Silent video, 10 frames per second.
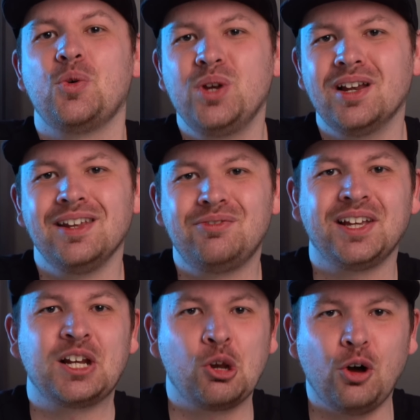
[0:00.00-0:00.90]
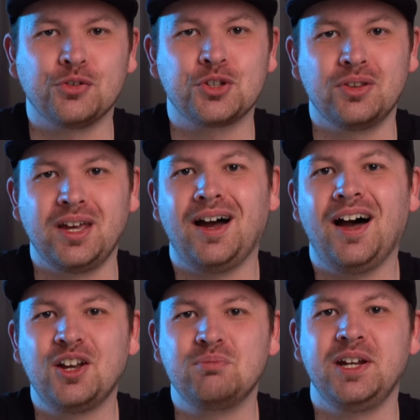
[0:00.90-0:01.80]
we are living in a loft, so there
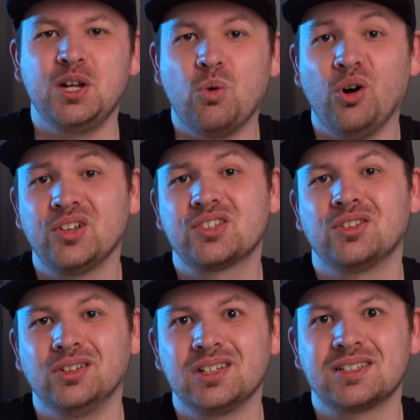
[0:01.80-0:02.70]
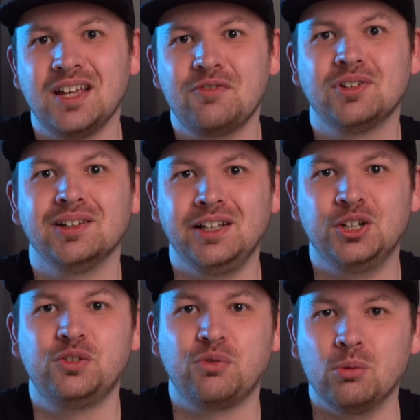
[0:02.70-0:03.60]
aren't many walls, so this is definitely
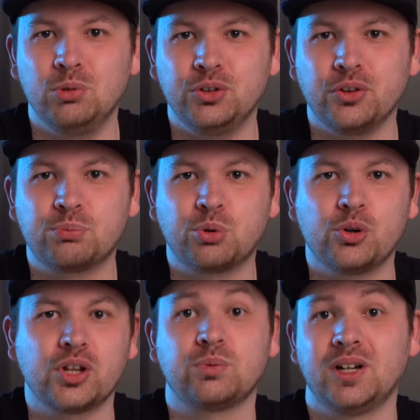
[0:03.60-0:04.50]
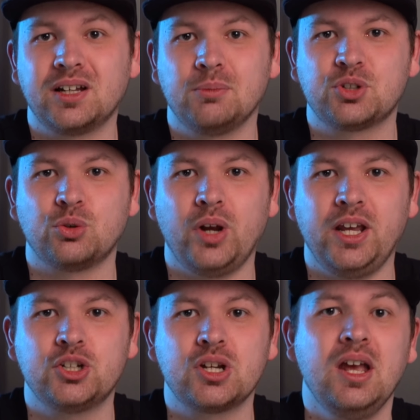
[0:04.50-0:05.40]
good for a Bluetooth product when it comes to
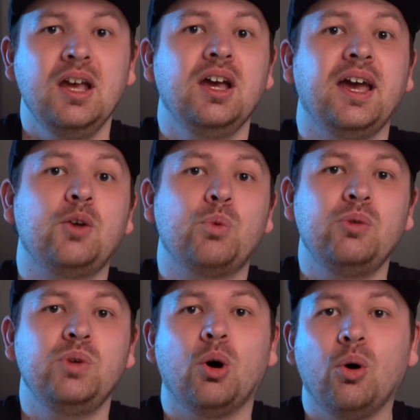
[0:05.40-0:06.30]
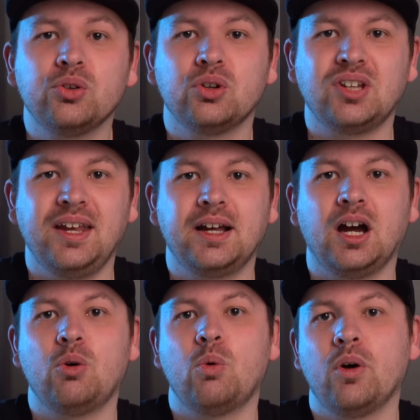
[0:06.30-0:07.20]
range. And when we also take
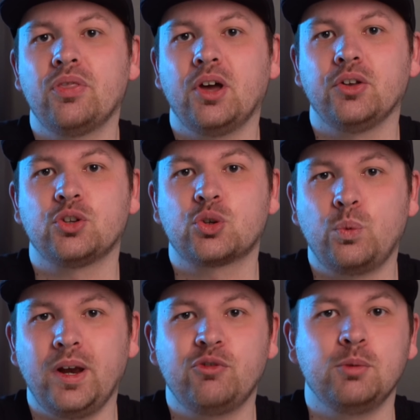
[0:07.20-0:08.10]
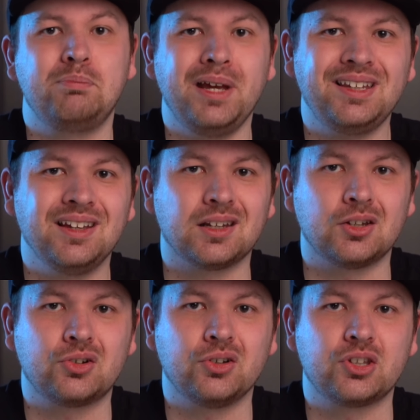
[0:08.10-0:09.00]
our 1000 square foot backyard
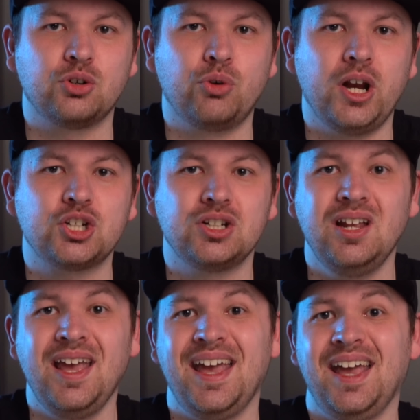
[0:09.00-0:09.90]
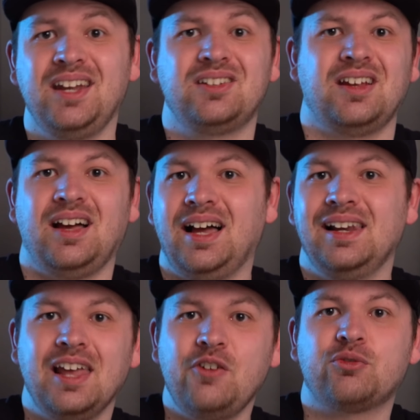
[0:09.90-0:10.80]
into consideration, and I
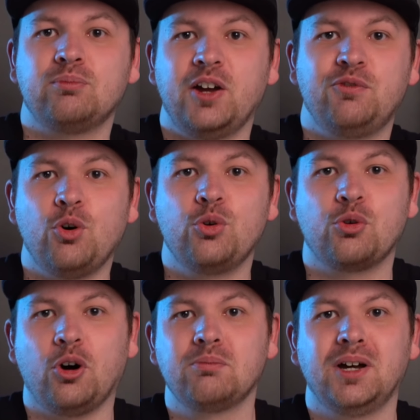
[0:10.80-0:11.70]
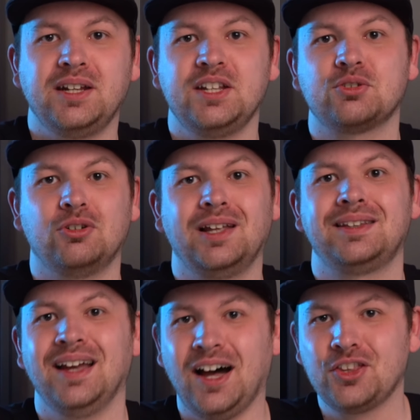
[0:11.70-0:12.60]
left my phone on my desk on like
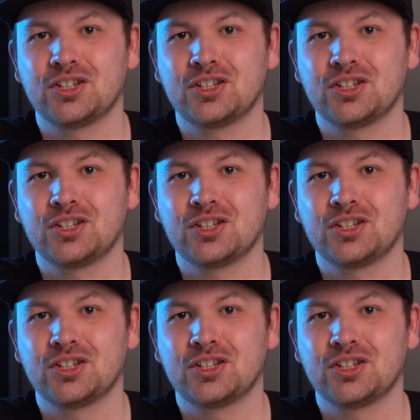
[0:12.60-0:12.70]
the other